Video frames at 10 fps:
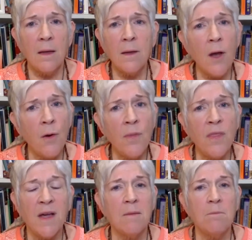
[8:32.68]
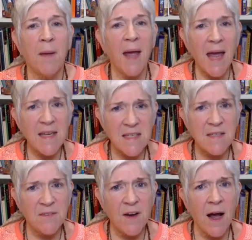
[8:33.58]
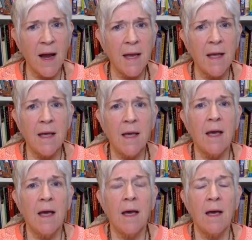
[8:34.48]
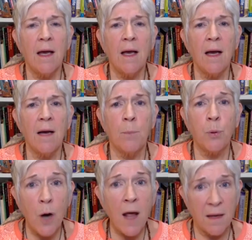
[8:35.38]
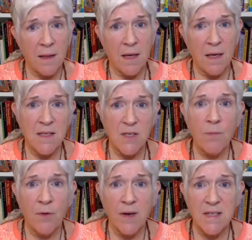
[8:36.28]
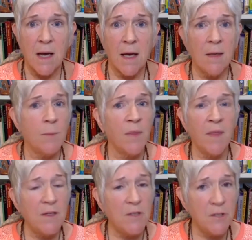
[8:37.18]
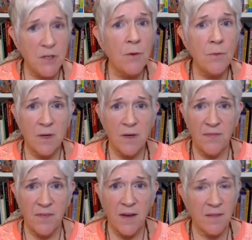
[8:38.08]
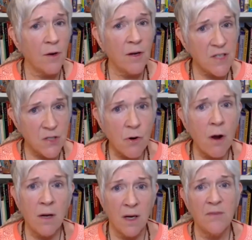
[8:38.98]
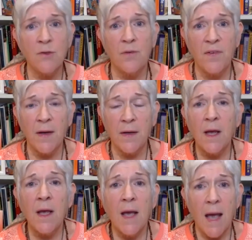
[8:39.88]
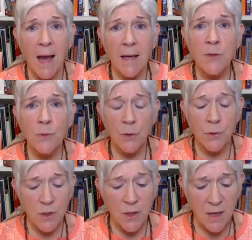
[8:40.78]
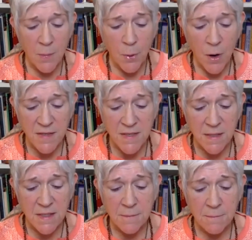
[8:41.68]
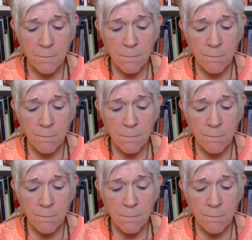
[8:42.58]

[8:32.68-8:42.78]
No, they can pacify prana that is overexcited, but they don't affect, they're not strong enough to affect actual Kundalini process.